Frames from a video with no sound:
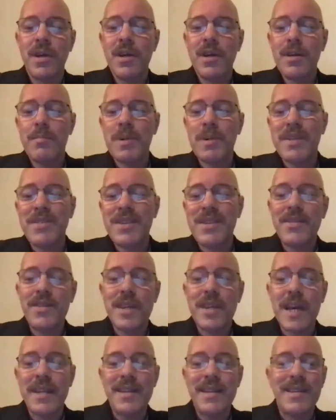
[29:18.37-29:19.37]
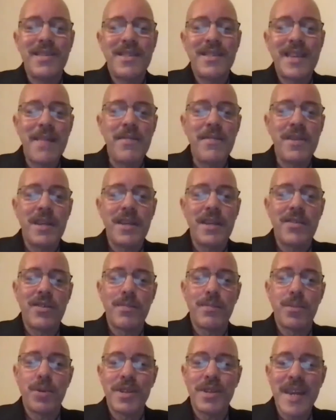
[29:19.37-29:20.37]
But since the 1970s, the
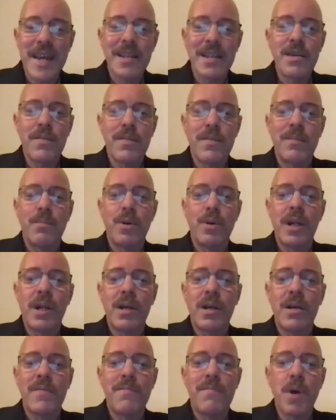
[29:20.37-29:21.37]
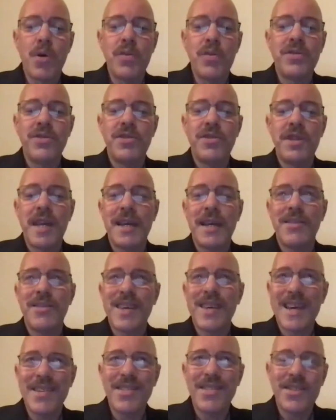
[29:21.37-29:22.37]
protective umbrella of most states
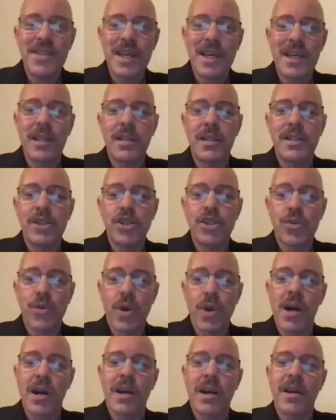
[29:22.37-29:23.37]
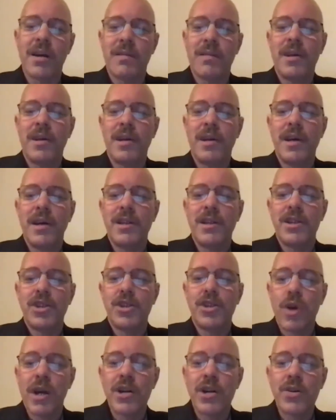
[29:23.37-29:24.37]
has steadily shrunk.
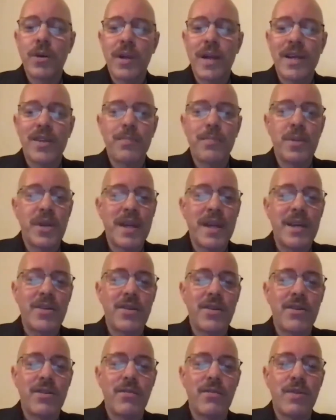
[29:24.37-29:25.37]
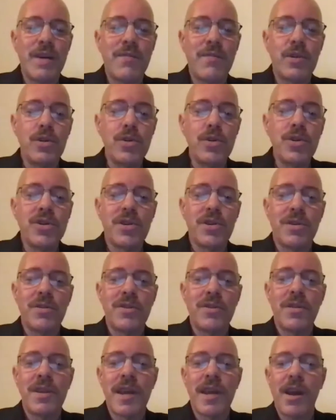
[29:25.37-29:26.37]
structural explanations of revolutions
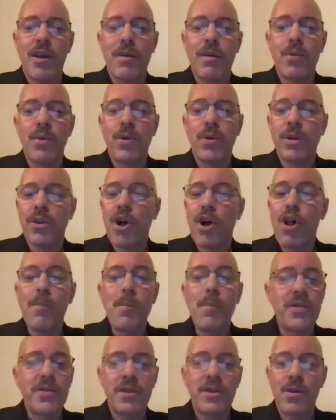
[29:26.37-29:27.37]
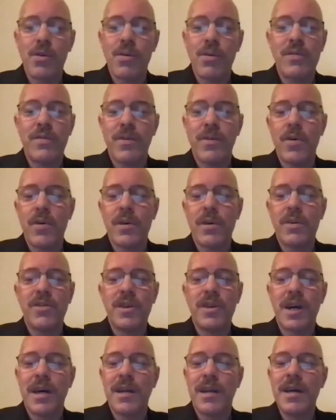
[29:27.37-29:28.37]
in the Arab world almost always focus
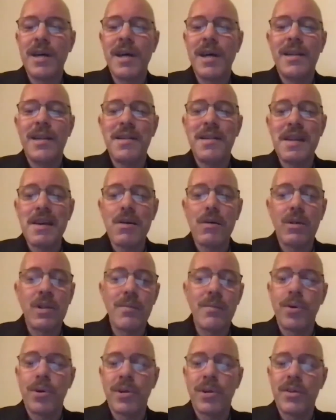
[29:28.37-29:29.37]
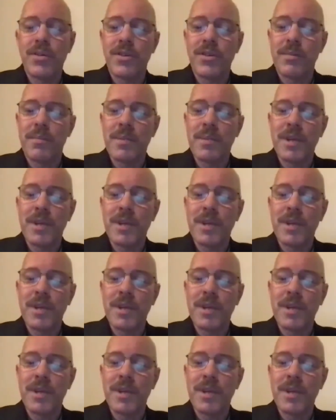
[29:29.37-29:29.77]
on neoliberalism,